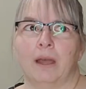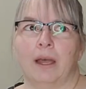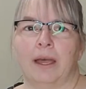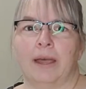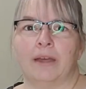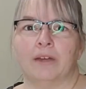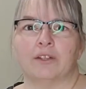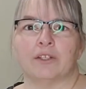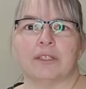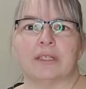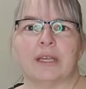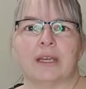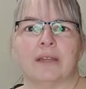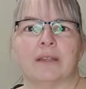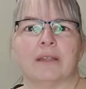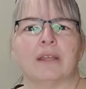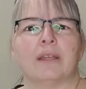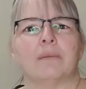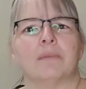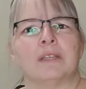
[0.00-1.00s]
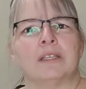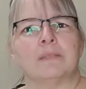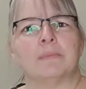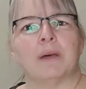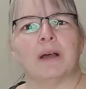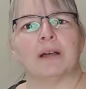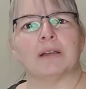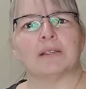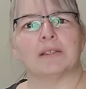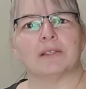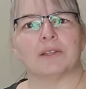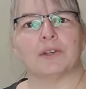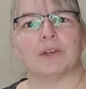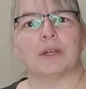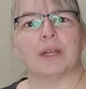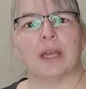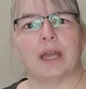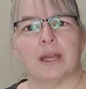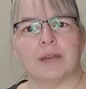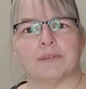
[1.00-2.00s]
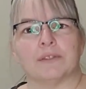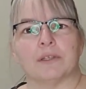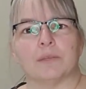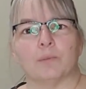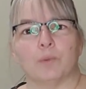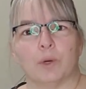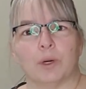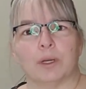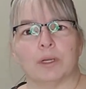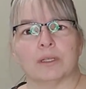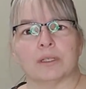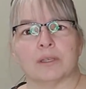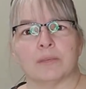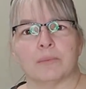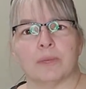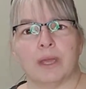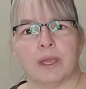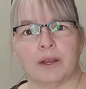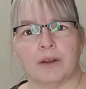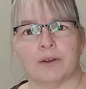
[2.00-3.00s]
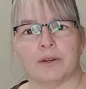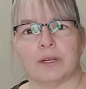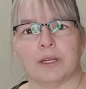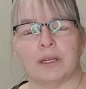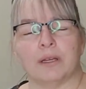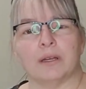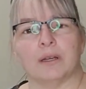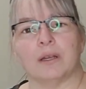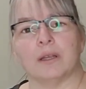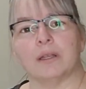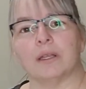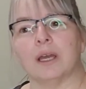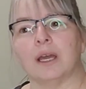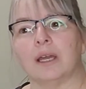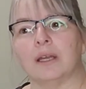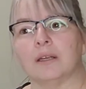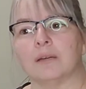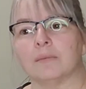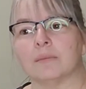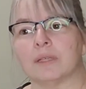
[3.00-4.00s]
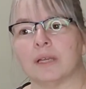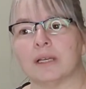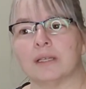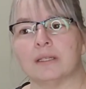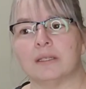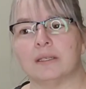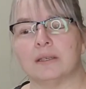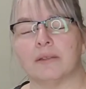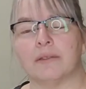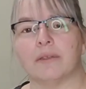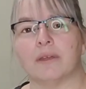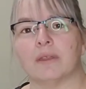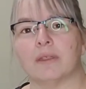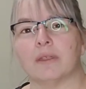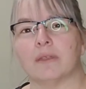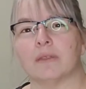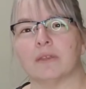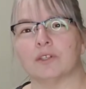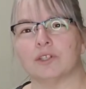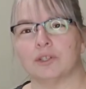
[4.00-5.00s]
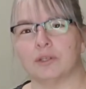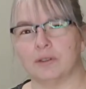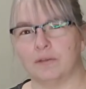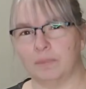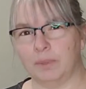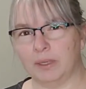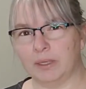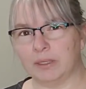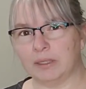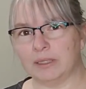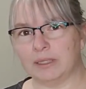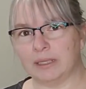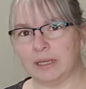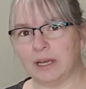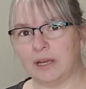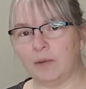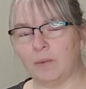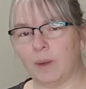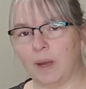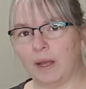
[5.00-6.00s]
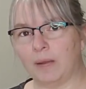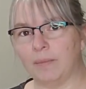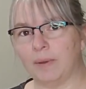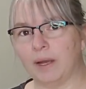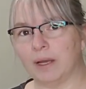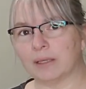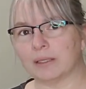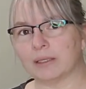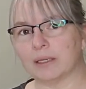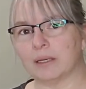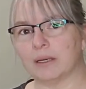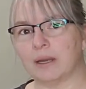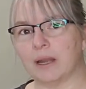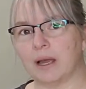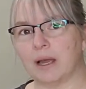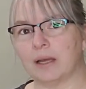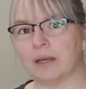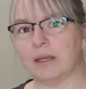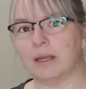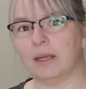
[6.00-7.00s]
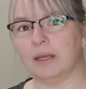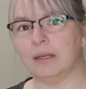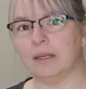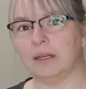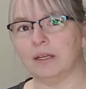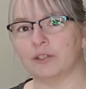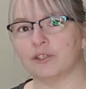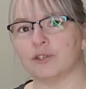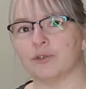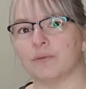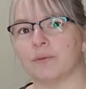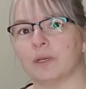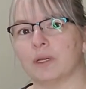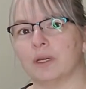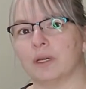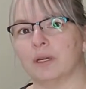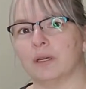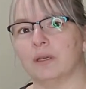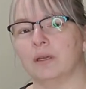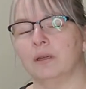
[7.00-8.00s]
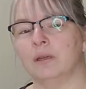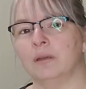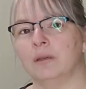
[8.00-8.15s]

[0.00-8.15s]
I understand that these boxes are going to have some work and some care needed on the items. I still think that this should have been a DIY box and not a luxury